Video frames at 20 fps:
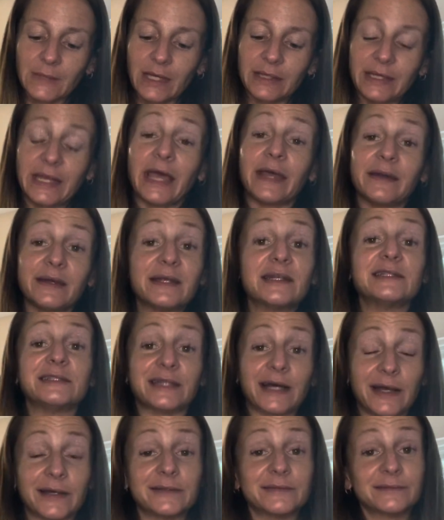getting it
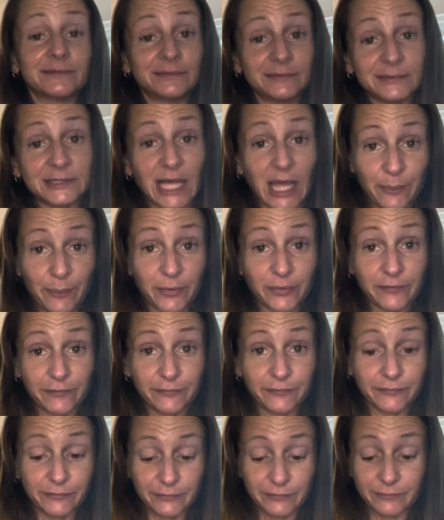done type
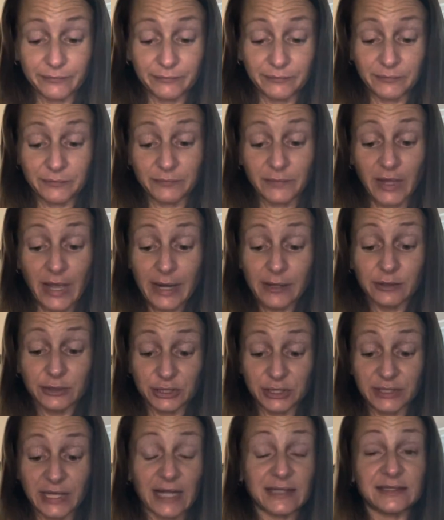of
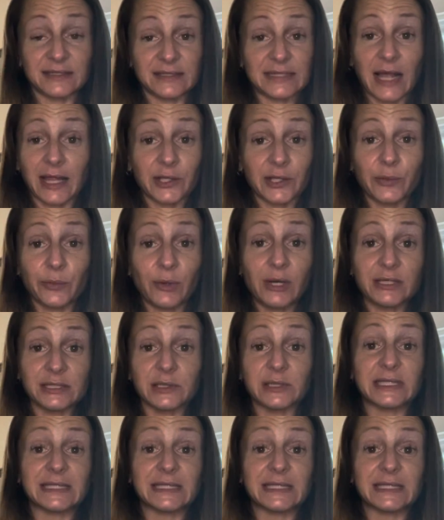energy. That's exactly what it was.